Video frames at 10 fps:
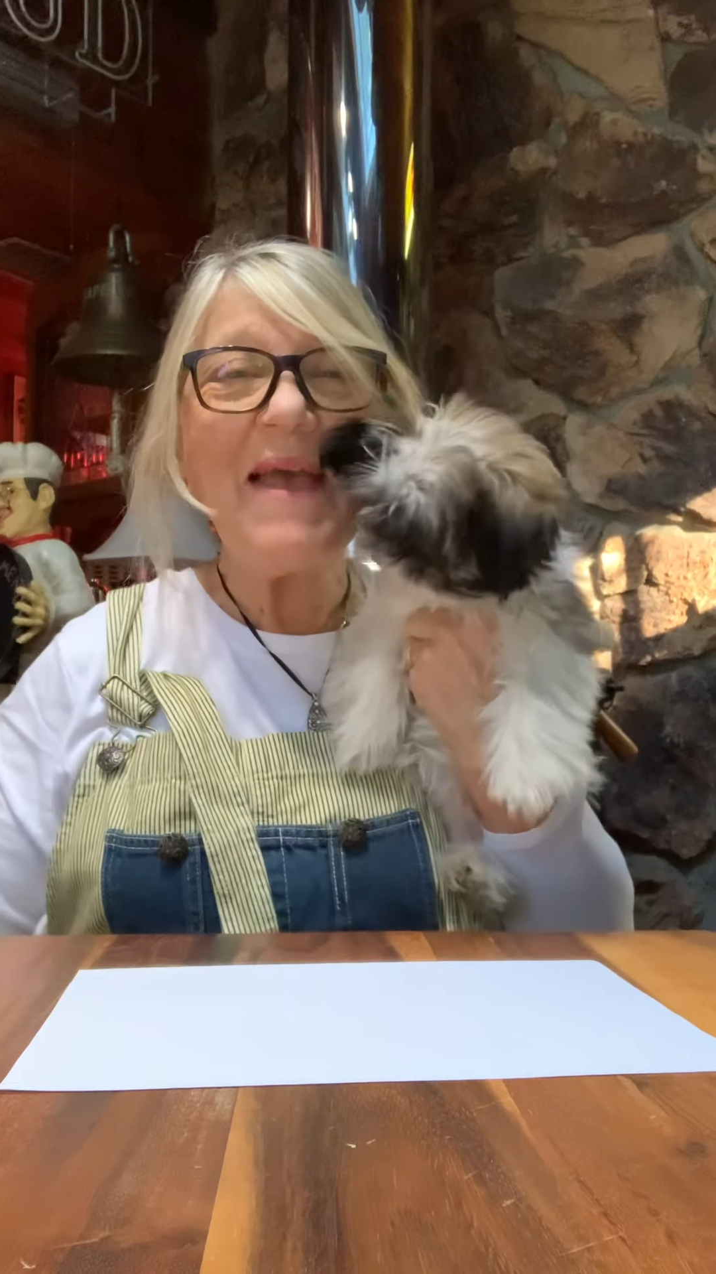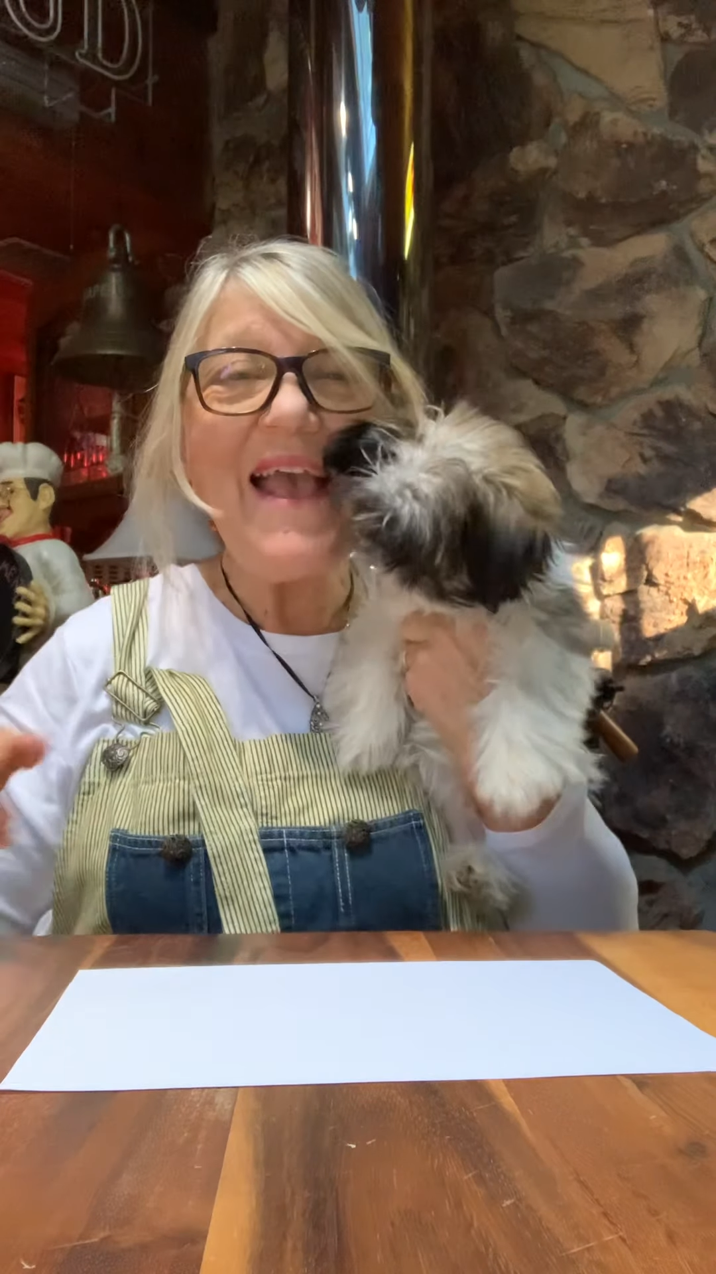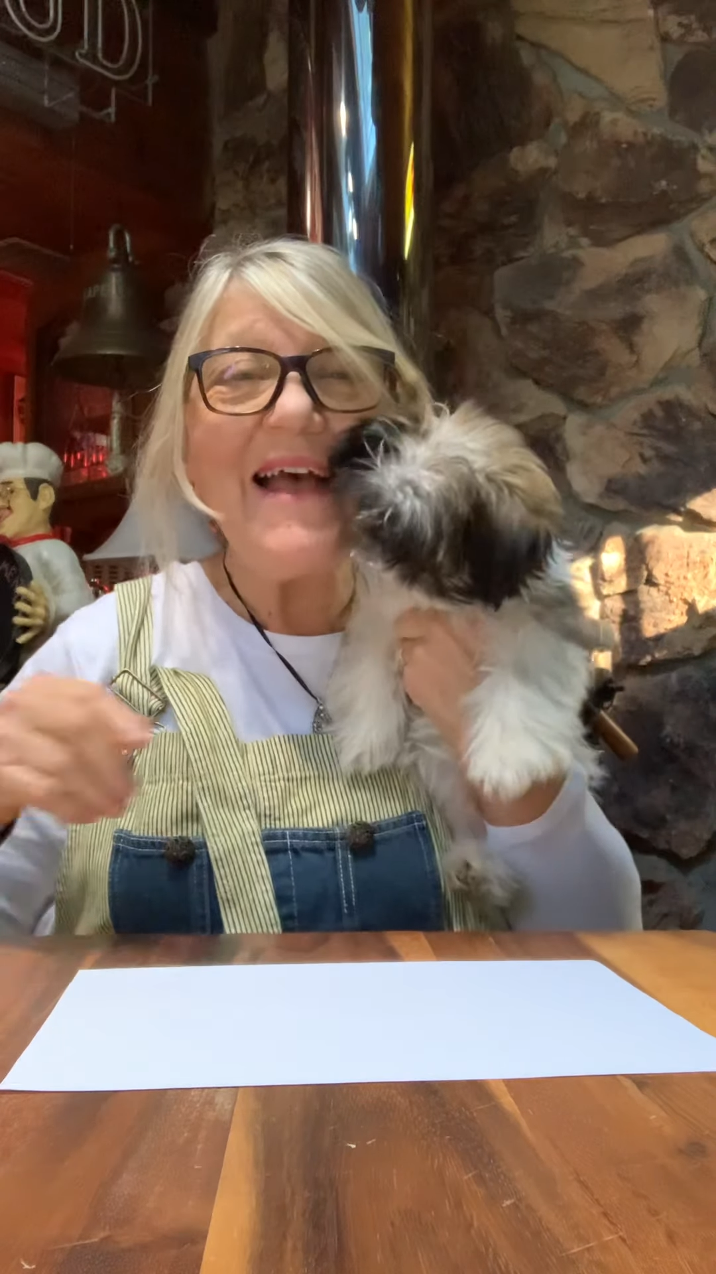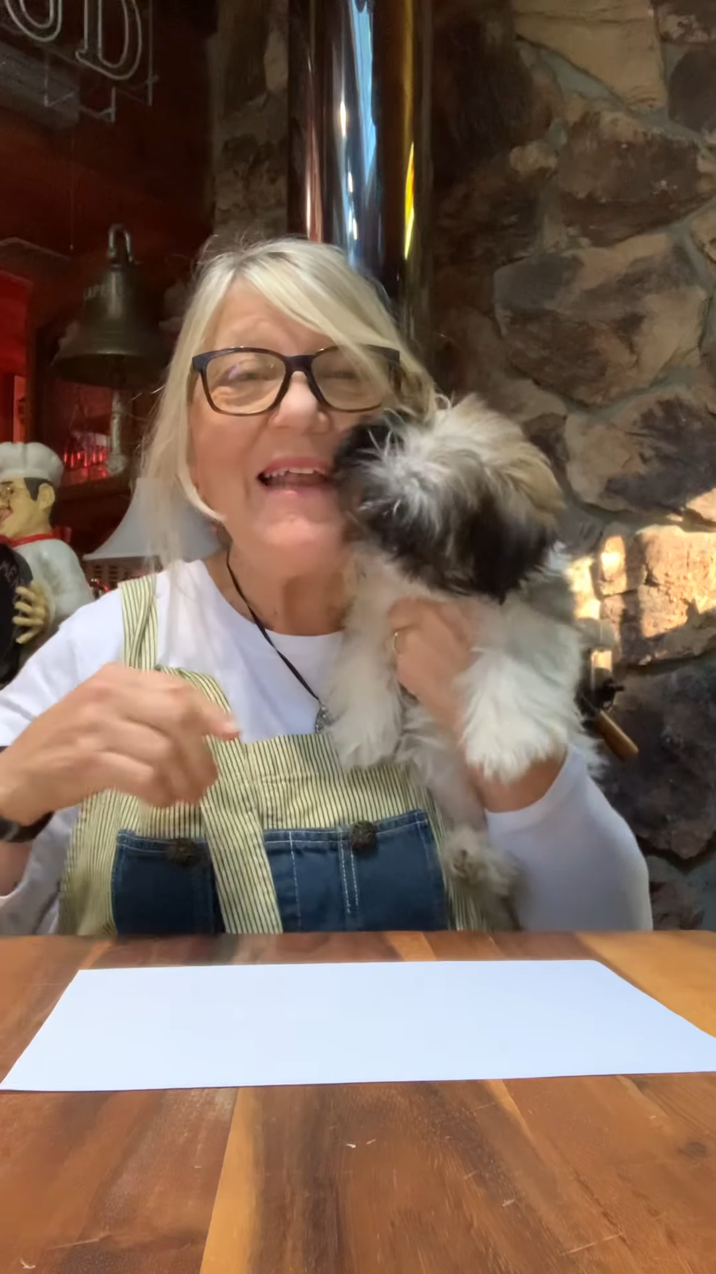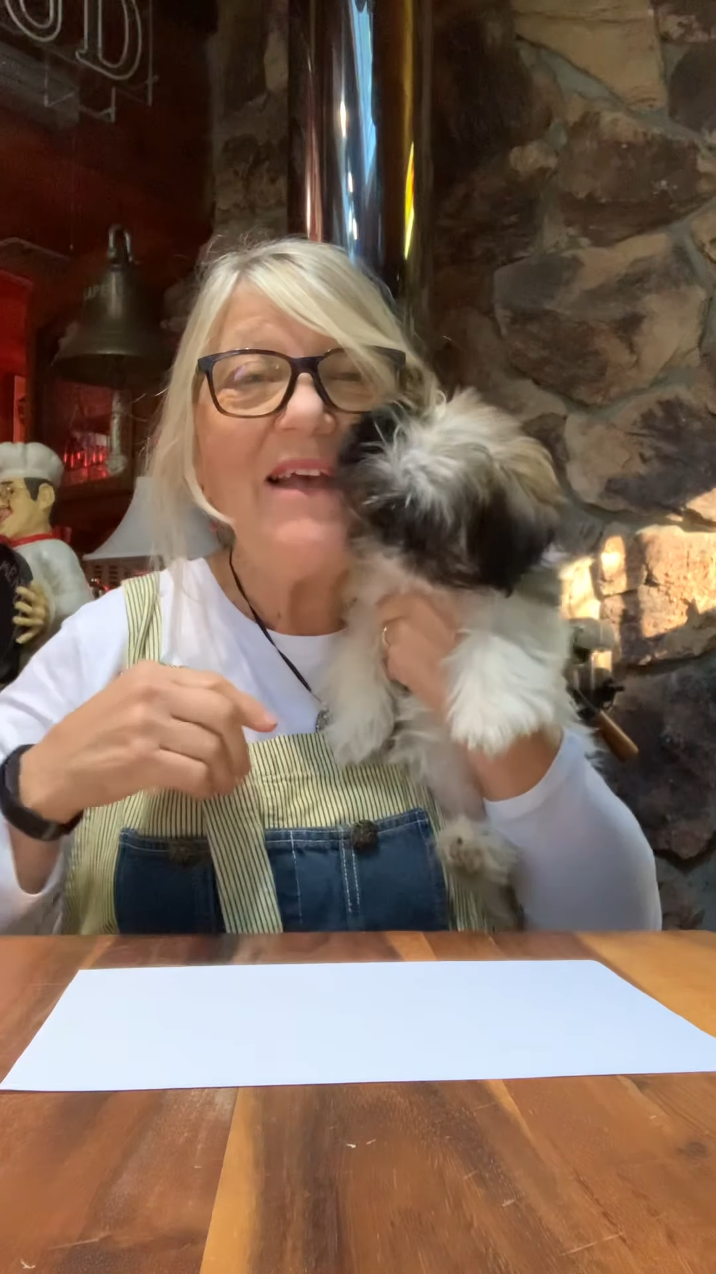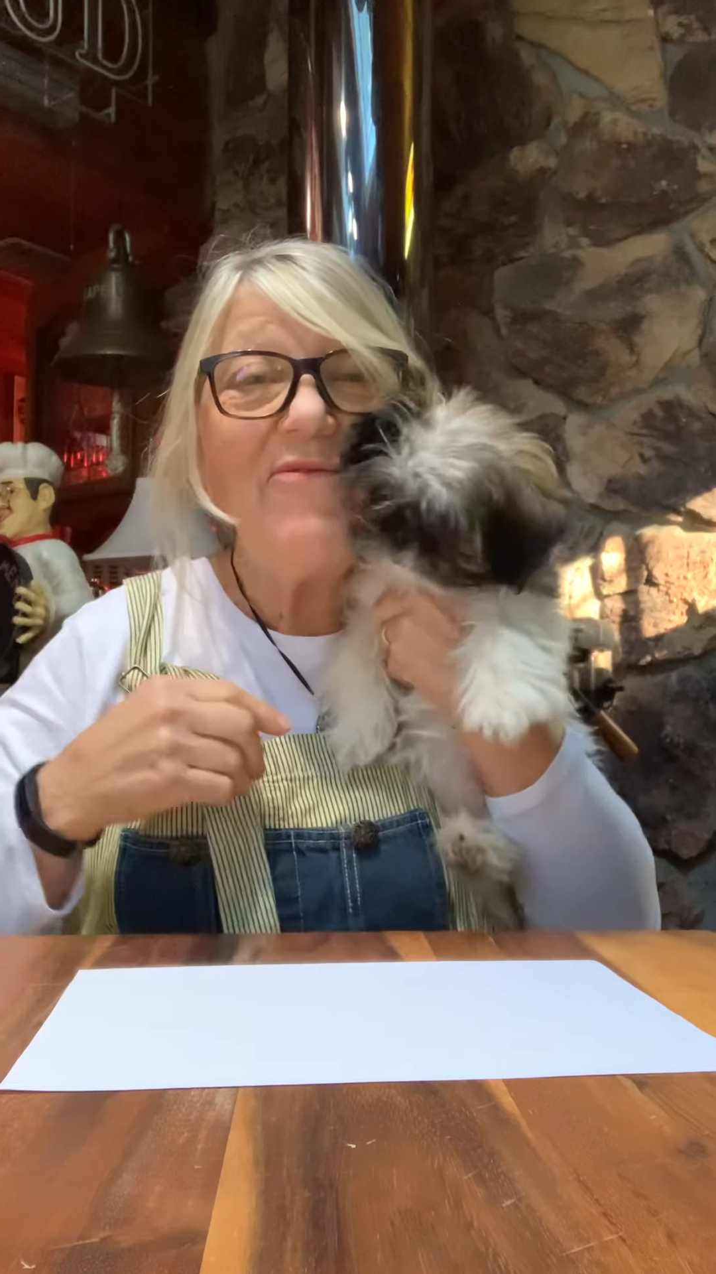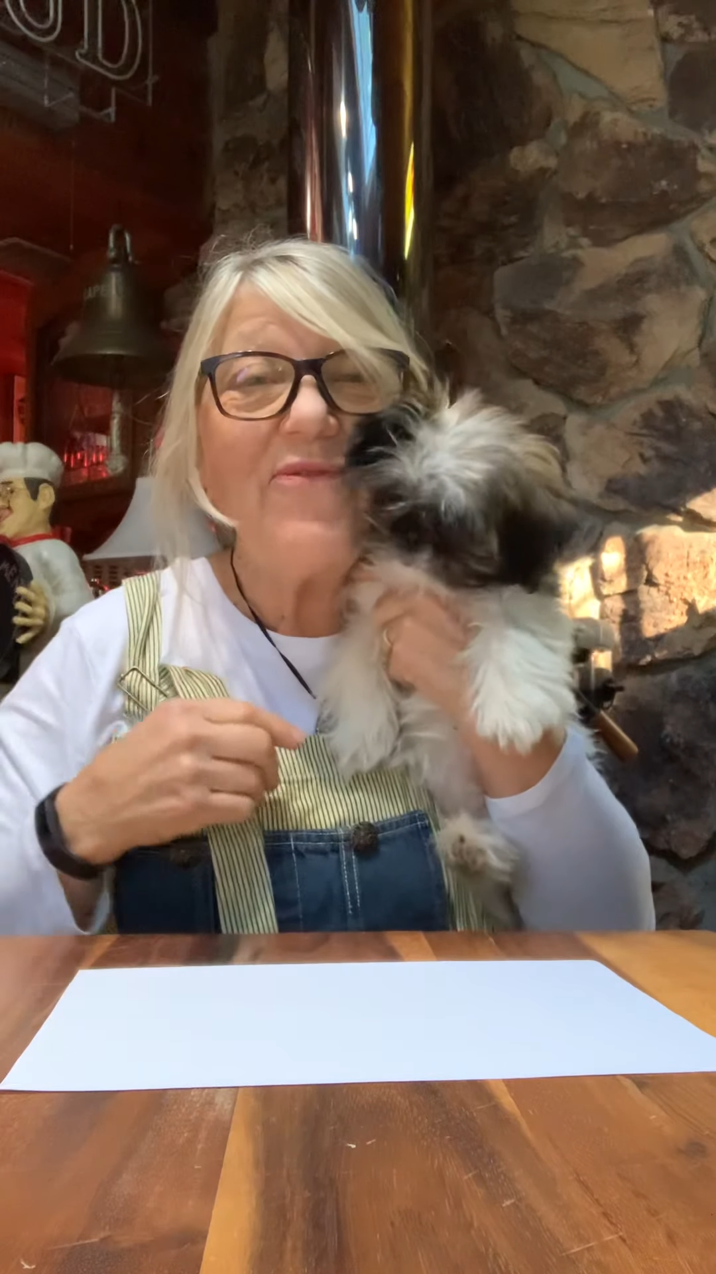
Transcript: Annie and